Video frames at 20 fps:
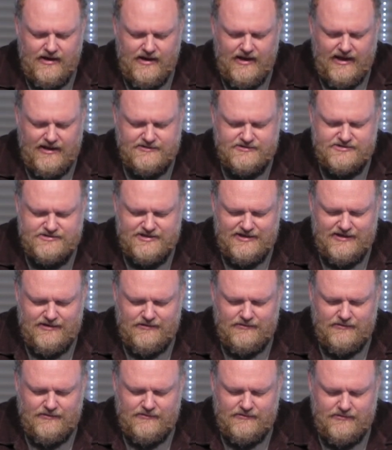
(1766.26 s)
and
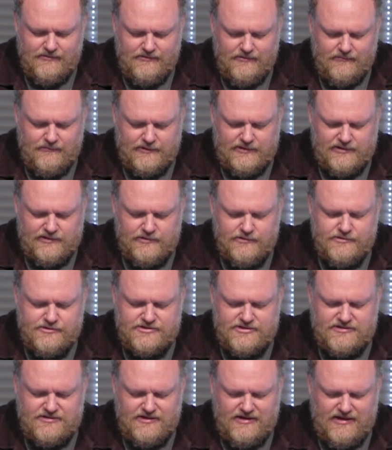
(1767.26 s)
sin would
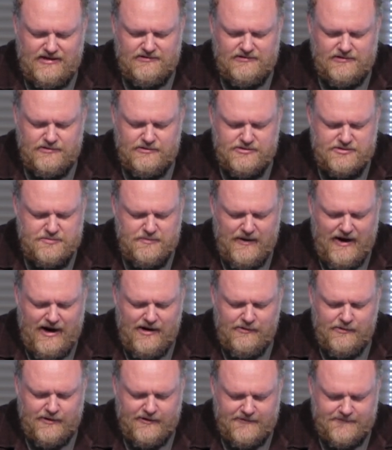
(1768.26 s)
lose, lose
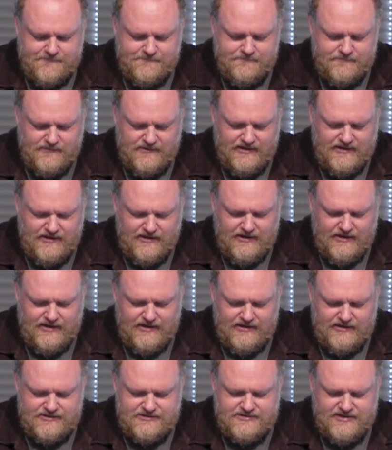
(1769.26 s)
power
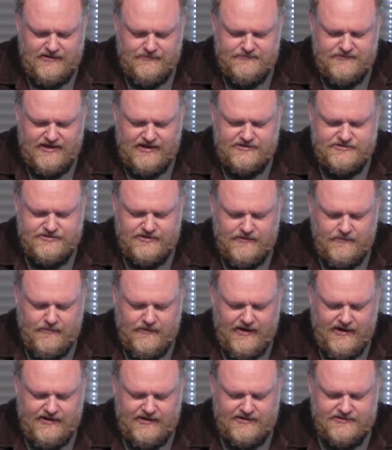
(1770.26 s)
in its temptation
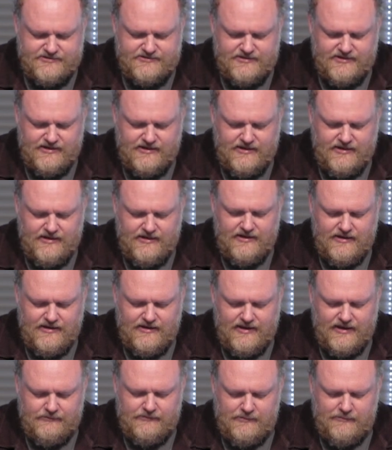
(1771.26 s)
upon us,
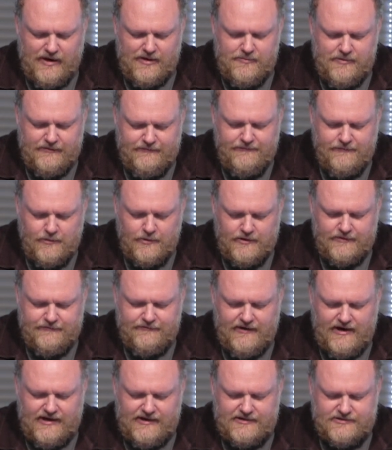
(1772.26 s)
that we might be
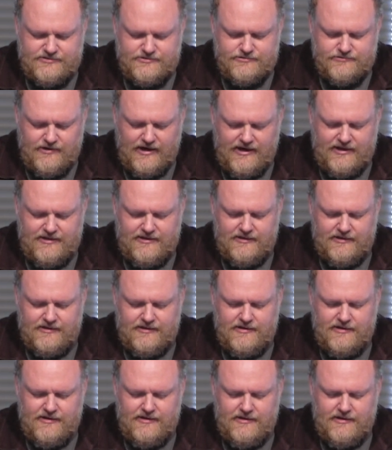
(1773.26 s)
fortified and strengthened